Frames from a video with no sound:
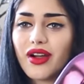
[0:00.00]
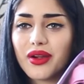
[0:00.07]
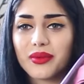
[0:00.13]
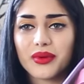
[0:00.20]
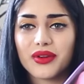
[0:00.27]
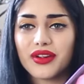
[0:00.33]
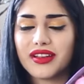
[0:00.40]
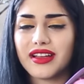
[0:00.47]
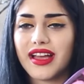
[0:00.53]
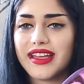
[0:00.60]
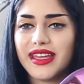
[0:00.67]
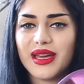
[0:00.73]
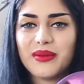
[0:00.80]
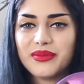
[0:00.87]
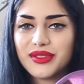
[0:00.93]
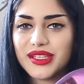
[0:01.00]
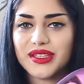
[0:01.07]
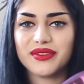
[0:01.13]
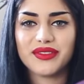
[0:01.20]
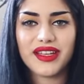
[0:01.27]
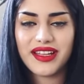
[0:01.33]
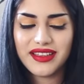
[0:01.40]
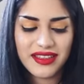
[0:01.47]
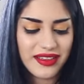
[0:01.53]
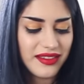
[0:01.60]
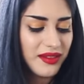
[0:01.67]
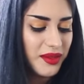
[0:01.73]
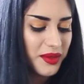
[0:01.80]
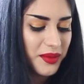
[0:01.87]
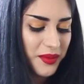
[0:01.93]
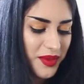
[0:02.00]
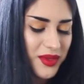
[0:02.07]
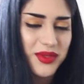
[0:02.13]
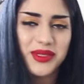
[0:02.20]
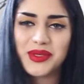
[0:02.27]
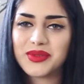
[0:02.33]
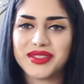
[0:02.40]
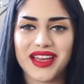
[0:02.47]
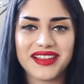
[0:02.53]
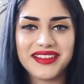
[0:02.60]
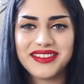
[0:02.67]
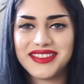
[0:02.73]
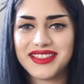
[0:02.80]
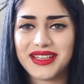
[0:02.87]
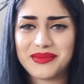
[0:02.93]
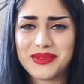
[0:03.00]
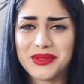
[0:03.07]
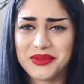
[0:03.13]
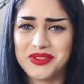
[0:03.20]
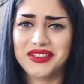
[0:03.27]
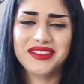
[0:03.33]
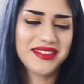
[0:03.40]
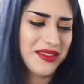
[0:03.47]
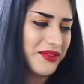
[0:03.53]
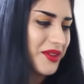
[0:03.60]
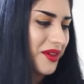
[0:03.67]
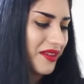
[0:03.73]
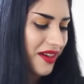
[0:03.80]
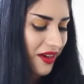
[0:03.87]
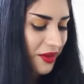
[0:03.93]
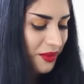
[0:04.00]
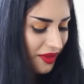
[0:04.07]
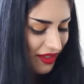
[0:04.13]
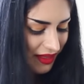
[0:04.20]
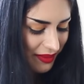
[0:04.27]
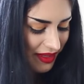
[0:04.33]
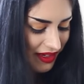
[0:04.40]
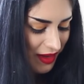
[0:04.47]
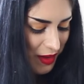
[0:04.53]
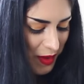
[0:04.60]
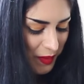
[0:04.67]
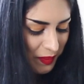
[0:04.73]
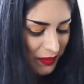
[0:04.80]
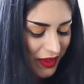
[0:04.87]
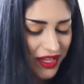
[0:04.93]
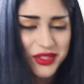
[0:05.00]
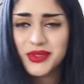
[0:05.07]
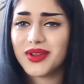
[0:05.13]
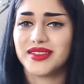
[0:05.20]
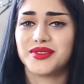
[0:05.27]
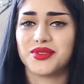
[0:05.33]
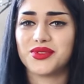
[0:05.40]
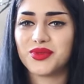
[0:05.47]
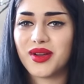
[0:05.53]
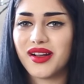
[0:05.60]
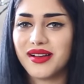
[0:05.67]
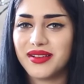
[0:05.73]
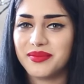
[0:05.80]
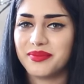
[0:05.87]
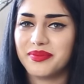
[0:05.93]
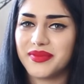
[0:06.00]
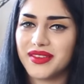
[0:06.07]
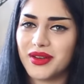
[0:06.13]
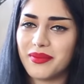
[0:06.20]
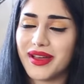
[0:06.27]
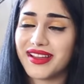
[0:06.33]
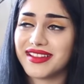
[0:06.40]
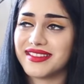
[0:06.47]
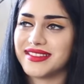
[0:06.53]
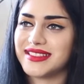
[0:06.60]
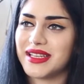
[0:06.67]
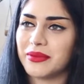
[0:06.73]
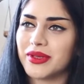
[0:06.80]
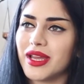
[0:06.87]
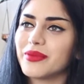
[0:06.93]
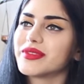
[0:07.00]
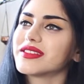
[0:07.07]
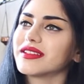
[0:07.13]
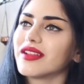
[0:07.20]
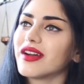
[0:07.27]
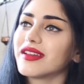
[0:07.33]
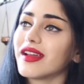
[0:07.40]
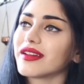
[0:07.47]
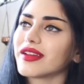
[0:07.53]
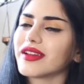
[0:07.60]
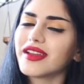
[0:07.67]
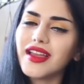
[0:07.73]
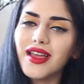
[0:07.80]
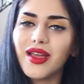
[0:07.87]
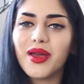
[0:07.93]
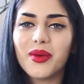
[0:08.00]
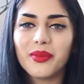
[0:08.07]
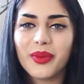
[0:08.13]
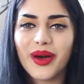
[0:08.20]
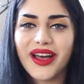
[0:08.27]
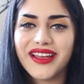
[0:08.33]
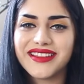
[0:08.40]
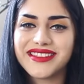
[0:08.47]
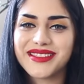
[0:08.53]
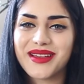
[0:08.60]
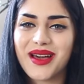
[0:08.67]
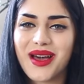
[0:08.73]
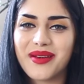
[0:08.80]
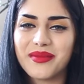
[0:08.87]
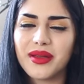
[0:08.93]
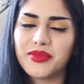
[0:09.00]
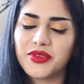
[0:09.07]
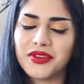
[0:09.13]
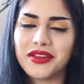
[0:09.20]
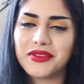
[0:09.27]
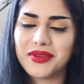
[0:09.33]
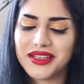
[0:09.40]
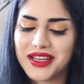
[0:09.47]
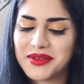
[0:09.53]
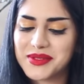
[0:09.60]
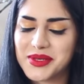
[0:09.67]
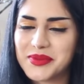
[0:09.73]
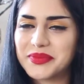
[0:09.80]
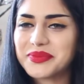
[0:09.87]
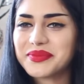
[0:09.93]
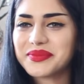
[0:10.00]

artwork. I can't believe that, you know, you're so talented. I'm so jealous of your artwork. I mean, I tried to draw, you know, back in the day when I was a lot younger, but um, I'm twenty-three now, so.